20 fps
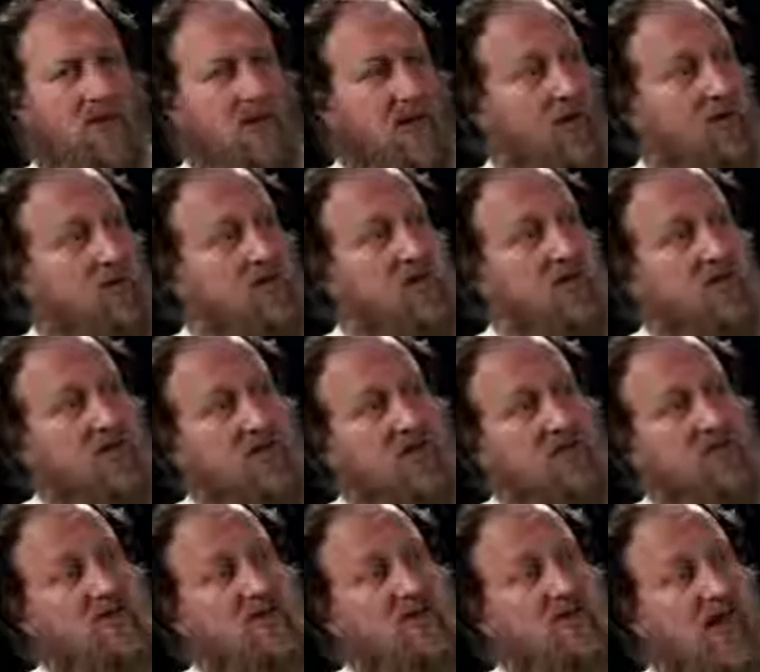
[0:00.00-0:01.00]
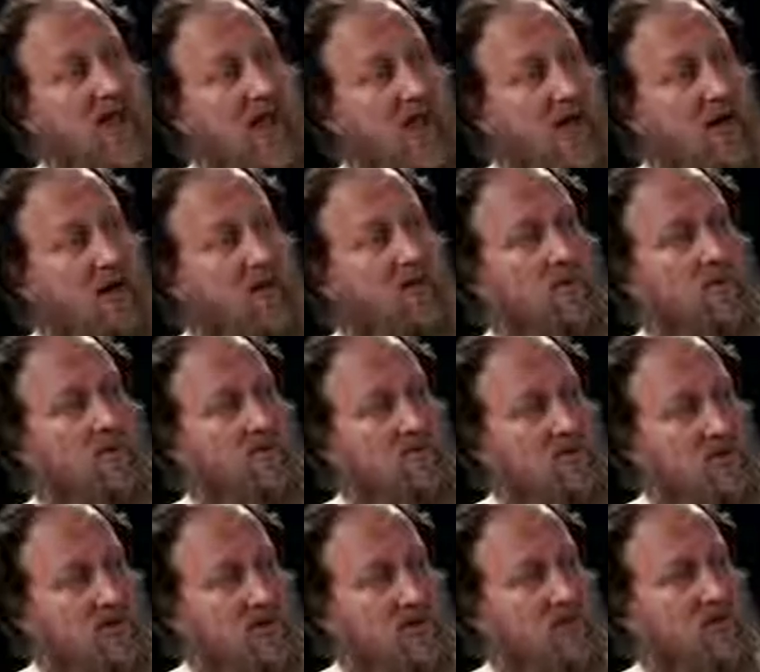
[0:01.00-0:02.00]
But it also tells us how
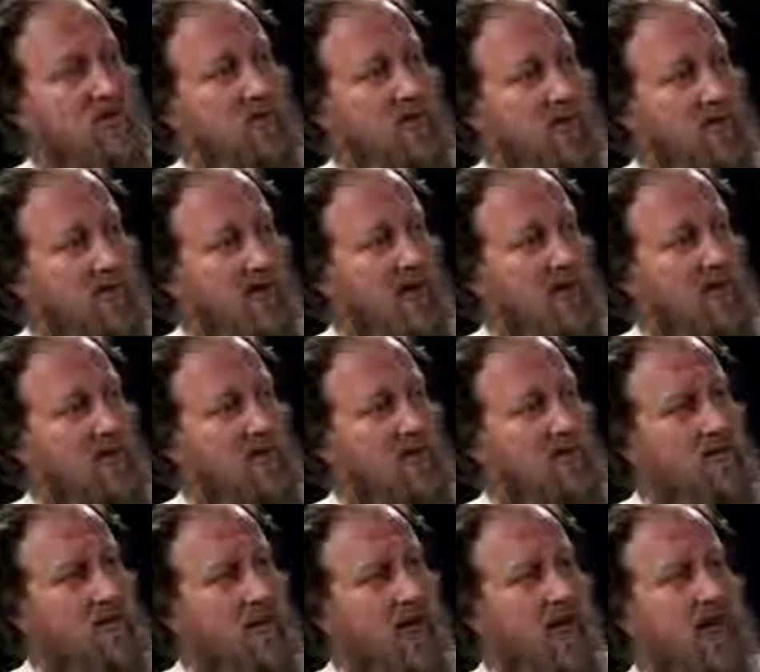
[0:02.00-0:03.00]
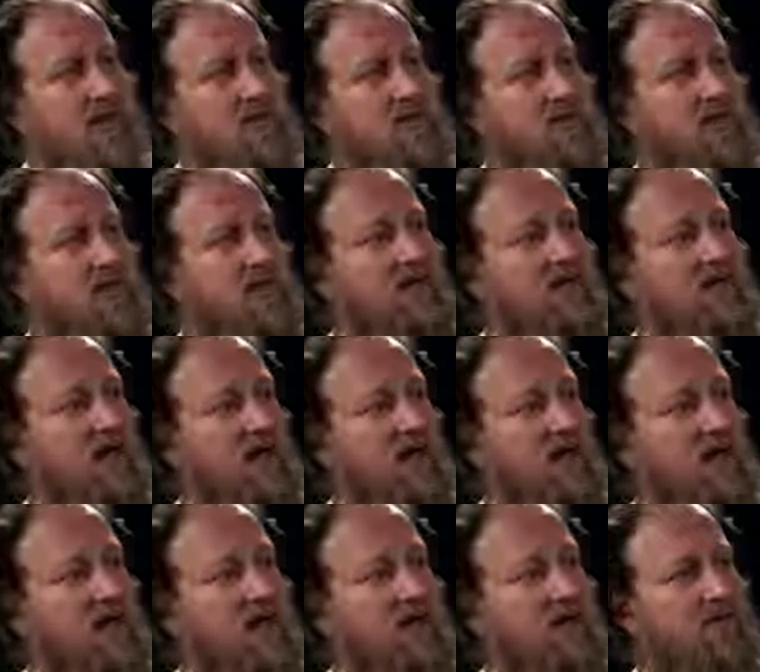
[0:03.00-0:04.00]
to deal with that, how to live
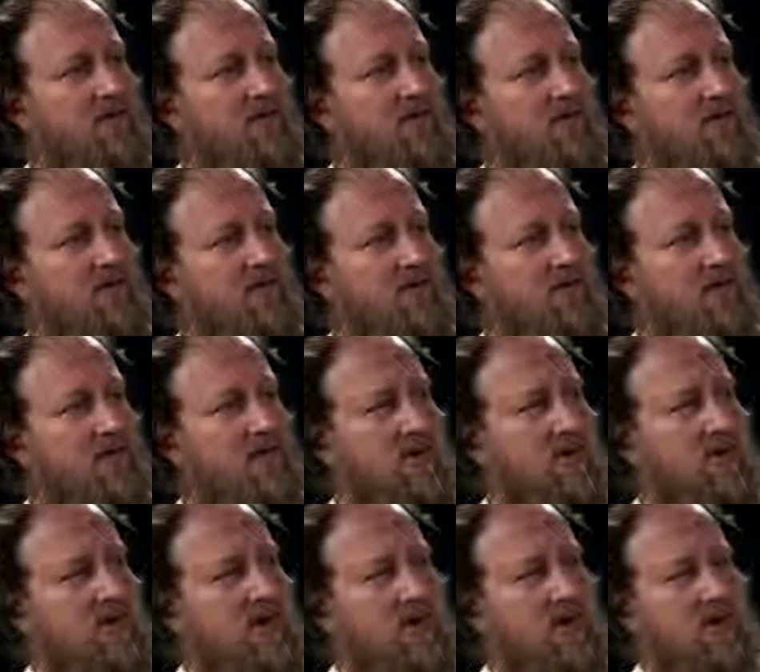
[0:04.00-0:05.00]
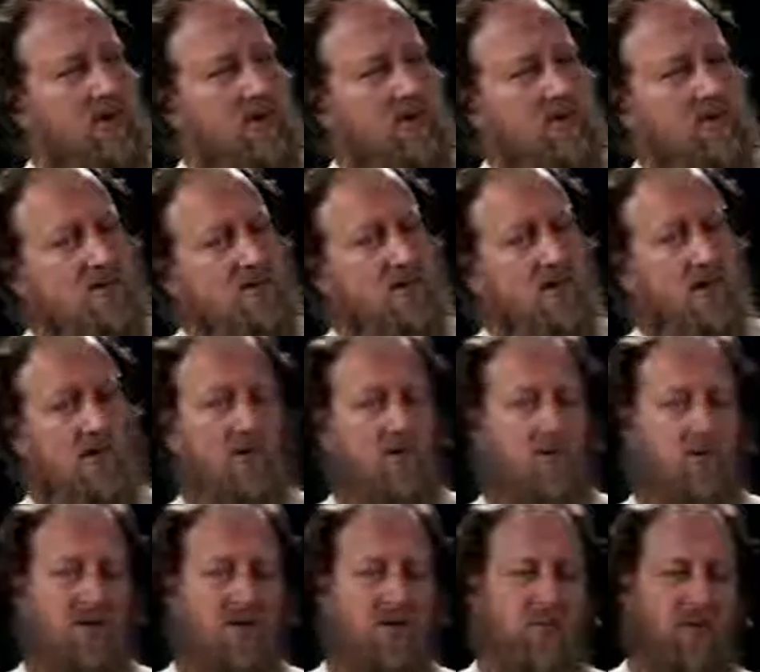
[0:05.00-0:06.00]
our life. So
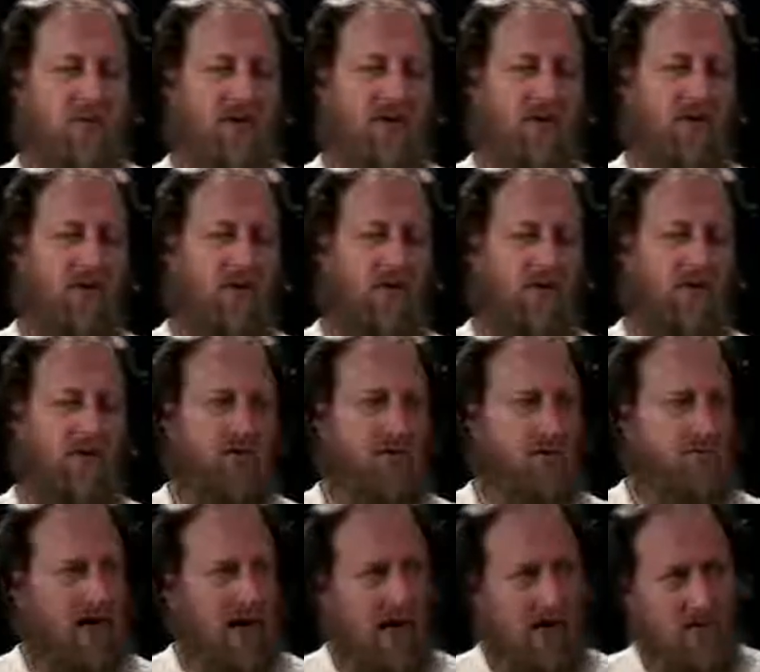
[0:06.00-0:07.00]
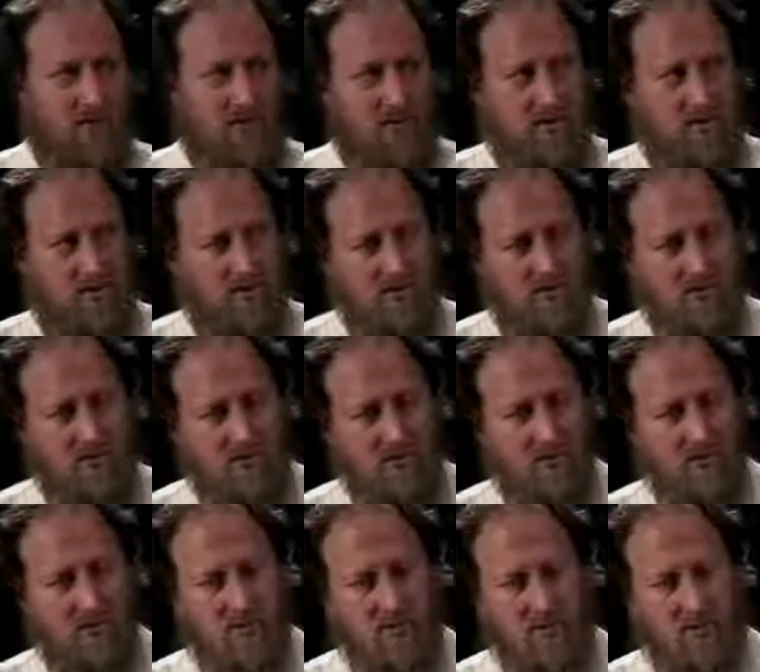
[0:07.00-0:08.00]
we believe that throughout
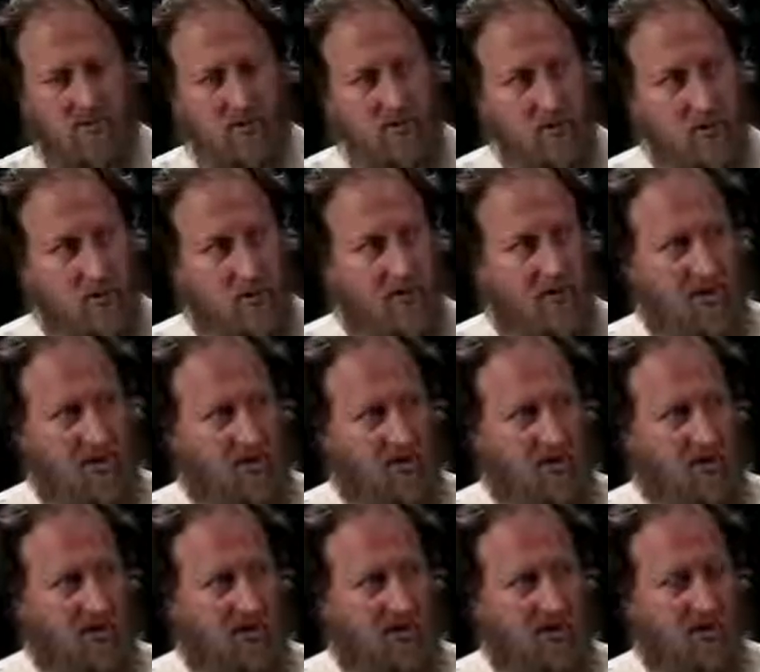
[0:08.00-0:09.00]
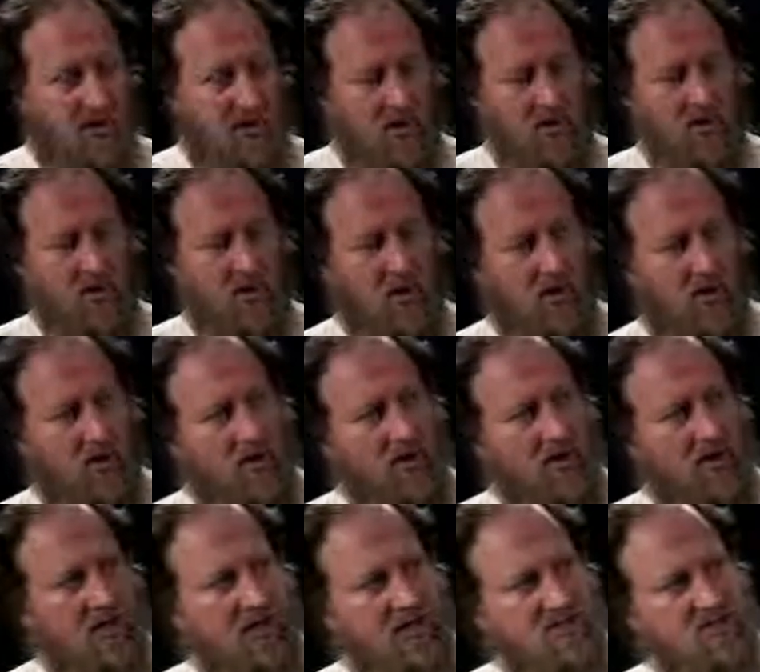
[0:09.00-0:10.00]
human history,
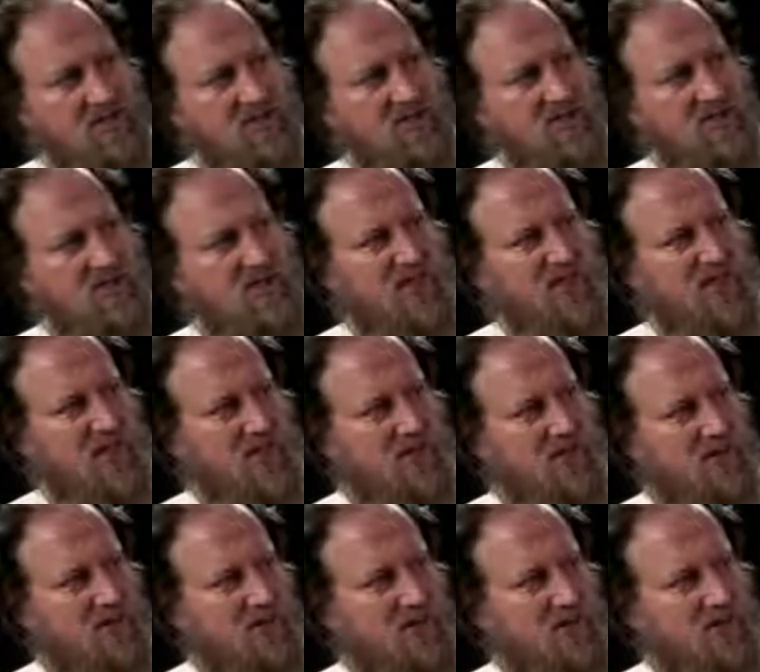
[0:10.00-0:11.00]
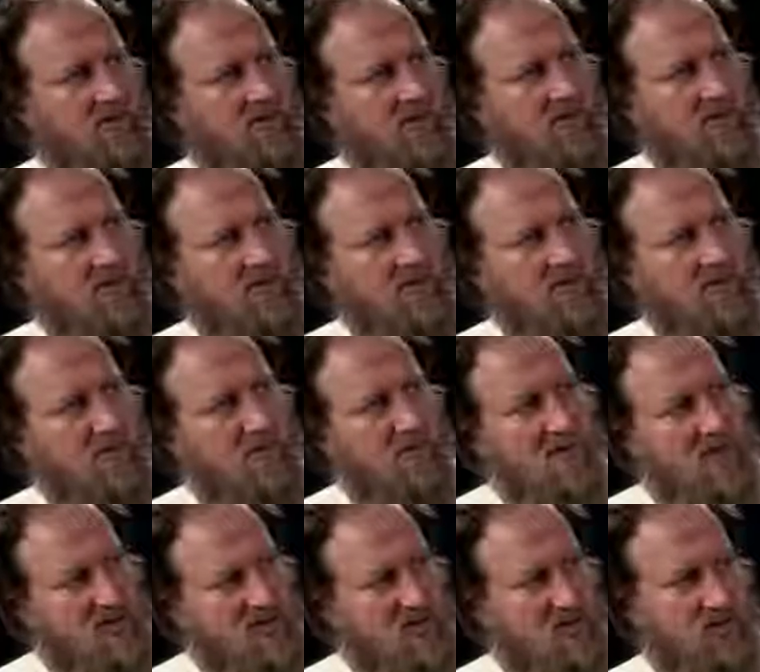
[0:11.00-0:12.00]
God has been sending
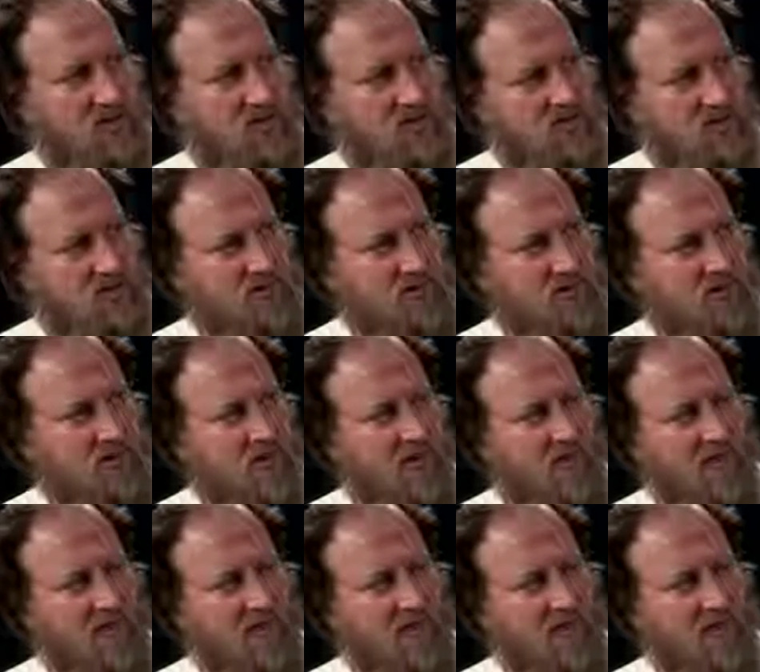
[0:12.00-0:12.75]
messengers.